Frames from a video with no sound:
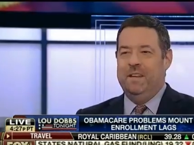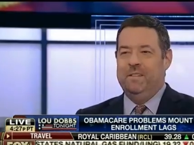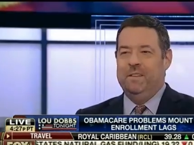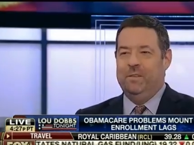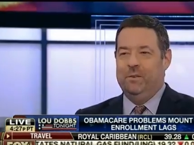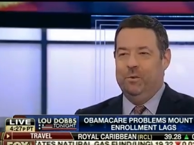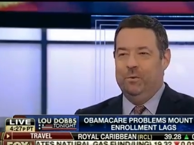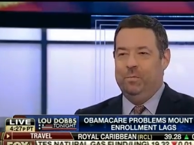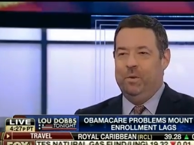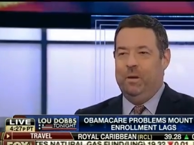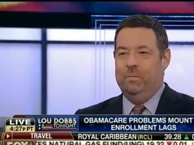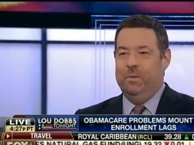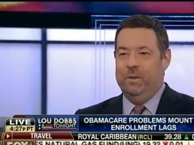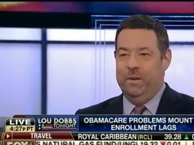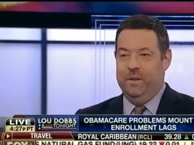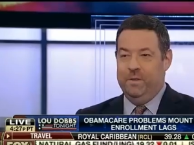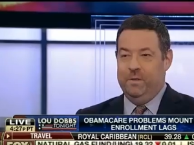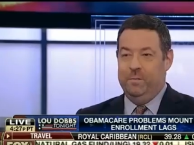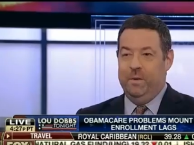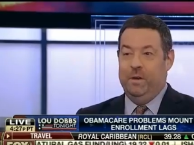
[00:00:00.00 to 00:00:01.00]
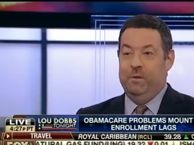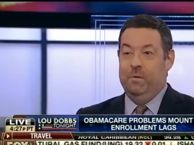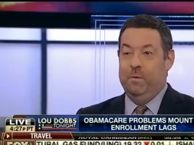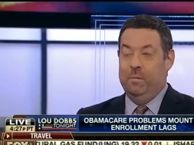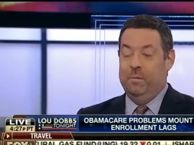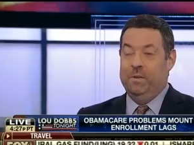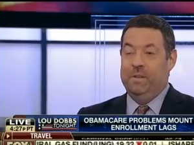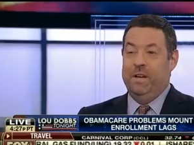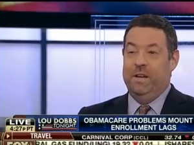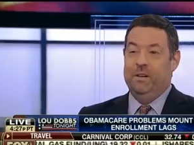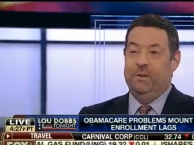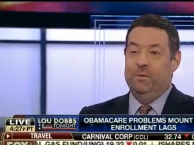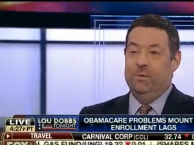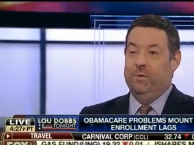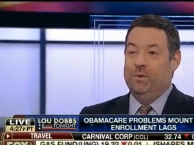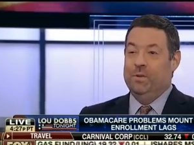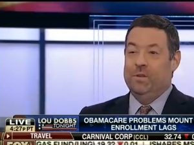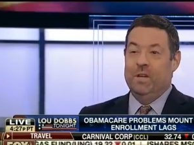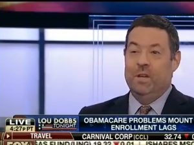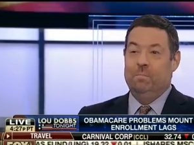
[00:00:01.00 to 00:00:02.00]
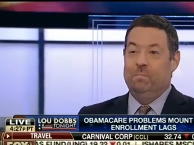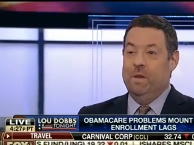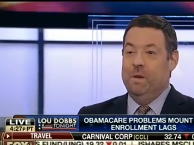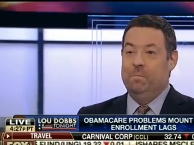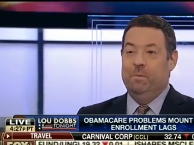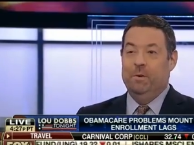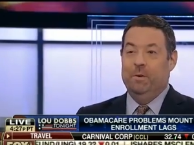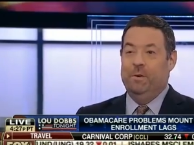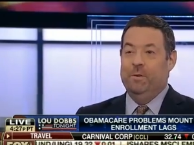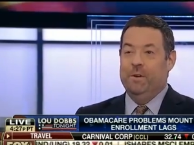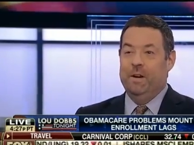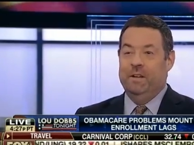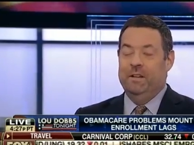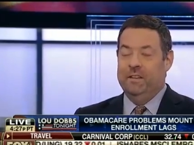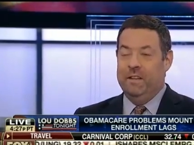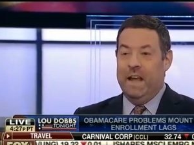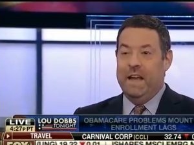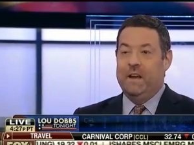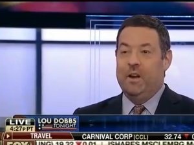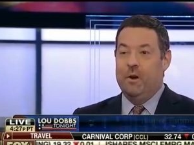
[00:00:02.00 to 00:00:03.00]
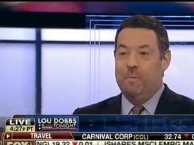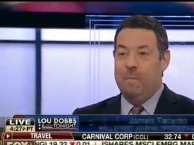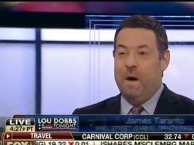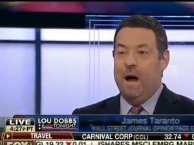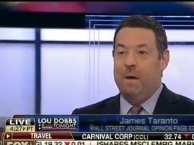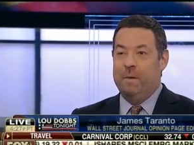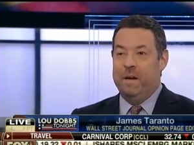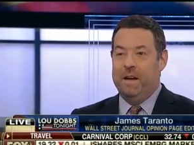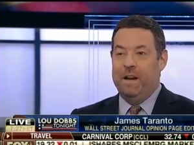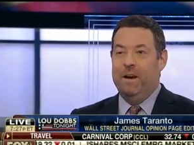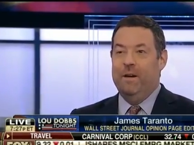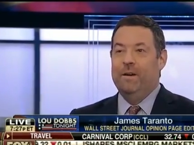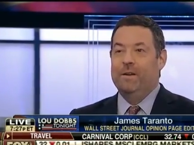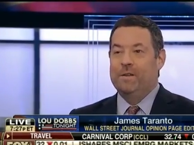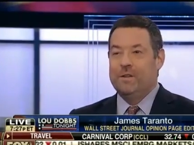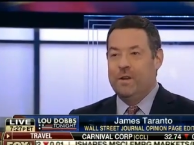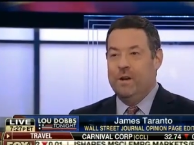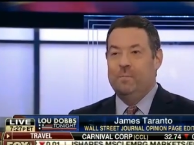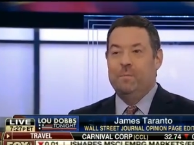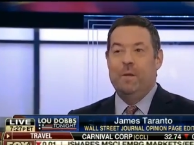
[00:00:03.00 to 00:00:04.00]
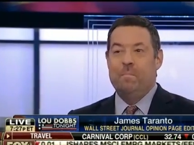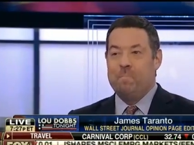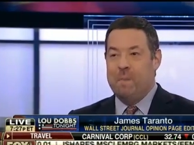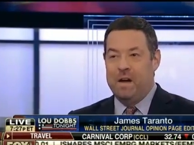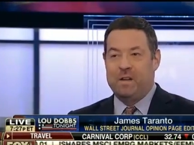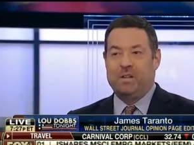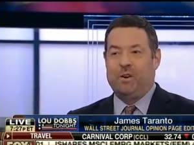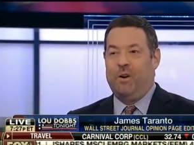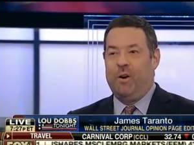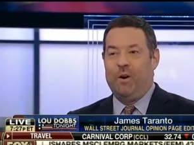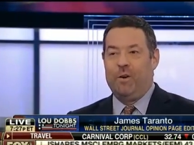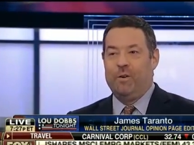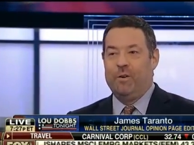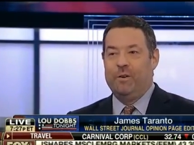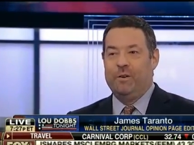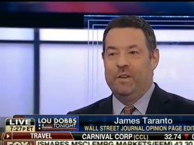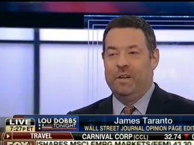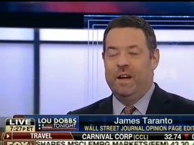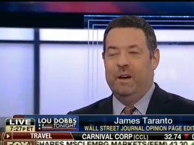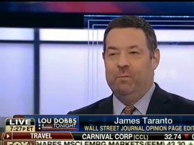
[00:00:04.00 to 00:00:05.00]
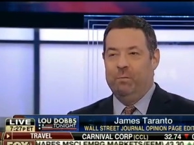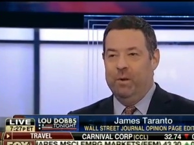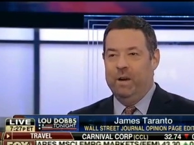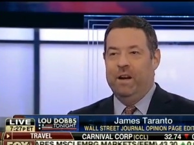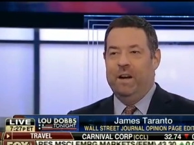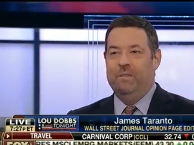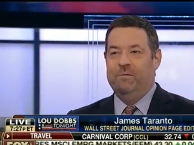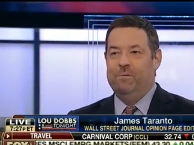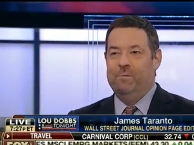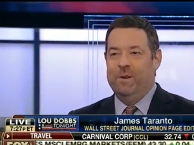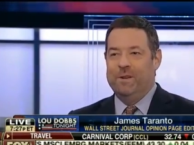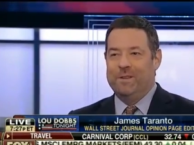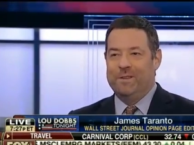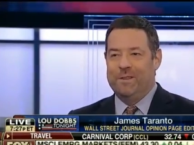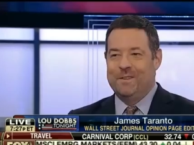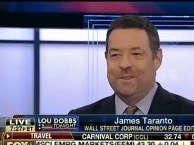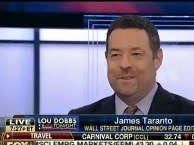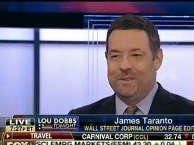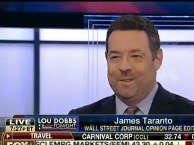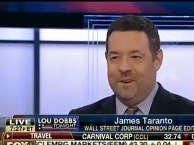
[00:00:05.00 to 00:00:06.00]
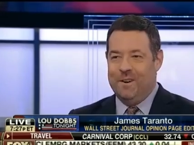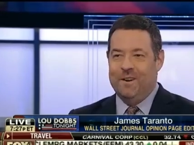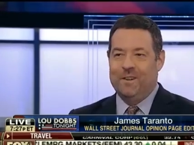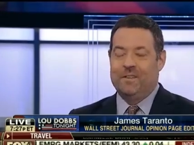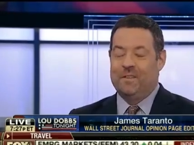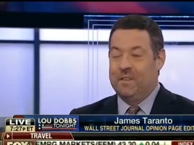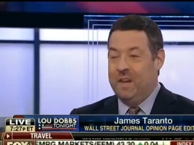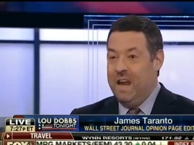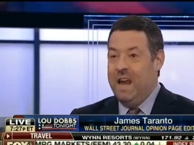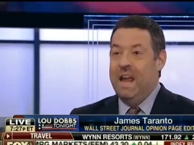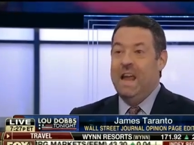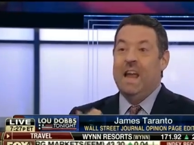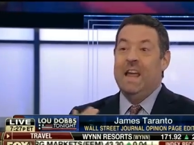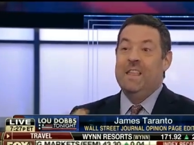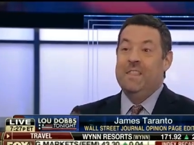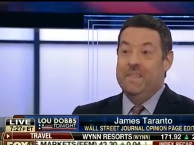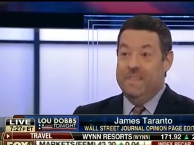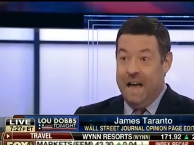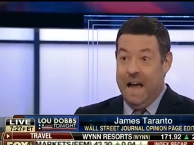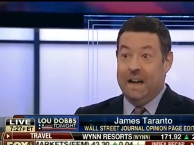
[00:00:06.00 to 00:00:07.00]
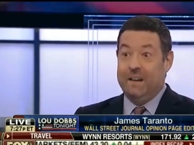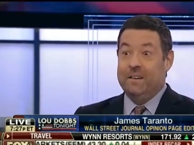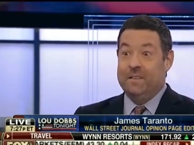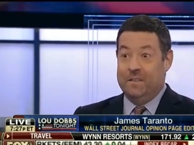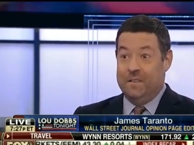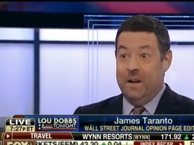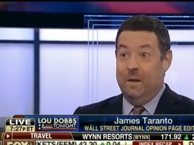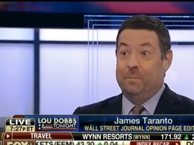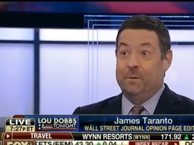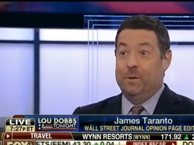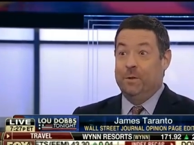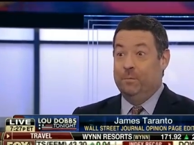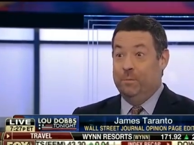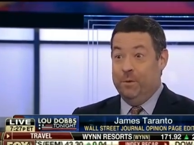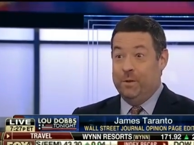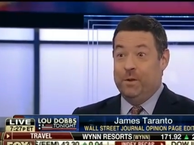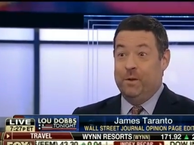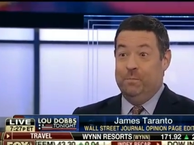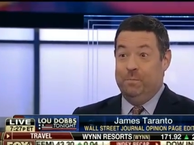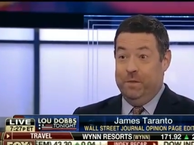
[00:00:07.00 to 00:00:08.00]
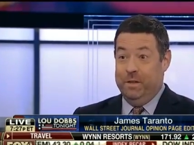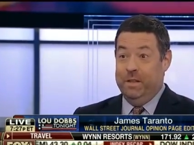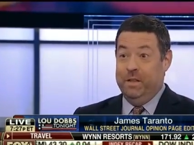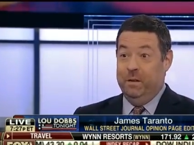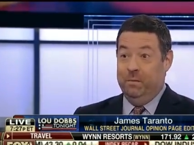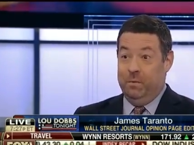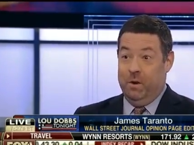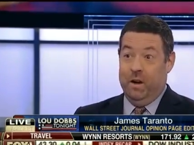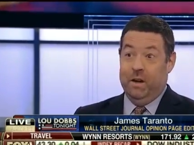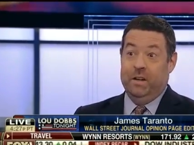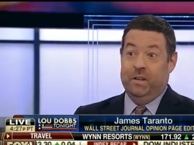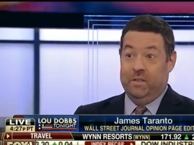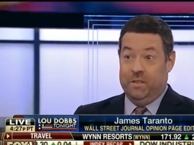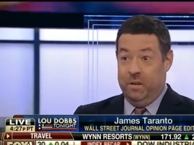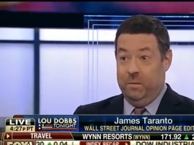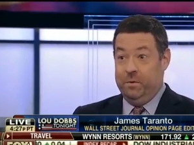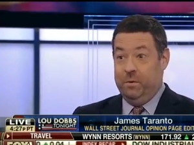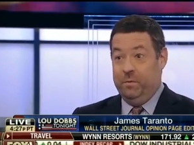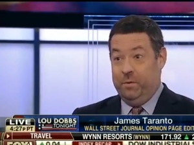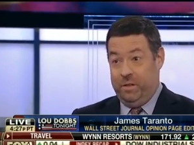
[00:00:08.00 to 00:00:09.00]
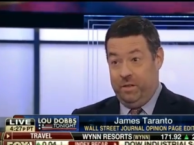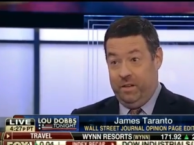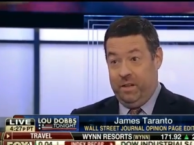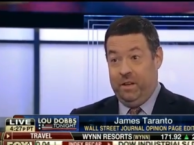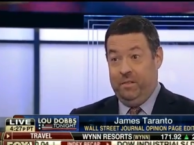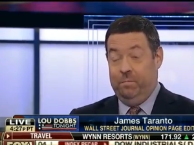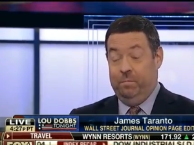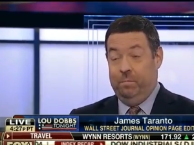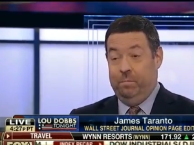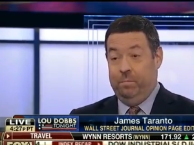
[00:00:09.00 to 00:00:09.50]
that the Republicans made, remember Ted Cruz said people are going to like Obamacare. It's going to be much harder to get rid of once it starts. That assumption was completely wrong, an assumption which a lot of